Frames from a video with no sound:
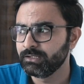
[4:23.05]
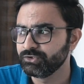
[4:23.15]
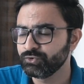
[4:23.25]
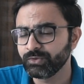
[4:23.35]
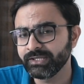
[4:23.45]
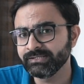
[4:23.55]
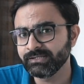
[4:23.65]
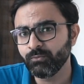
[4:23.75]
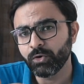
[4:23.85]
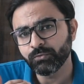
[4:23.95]

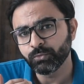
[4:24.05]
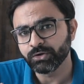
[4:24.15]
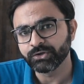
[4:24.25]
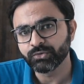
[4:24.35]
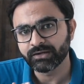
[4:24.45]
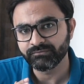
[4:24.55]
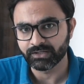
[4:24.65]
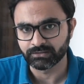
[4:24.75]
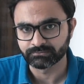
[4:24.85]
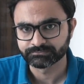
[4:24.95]
showcasing what work you have done.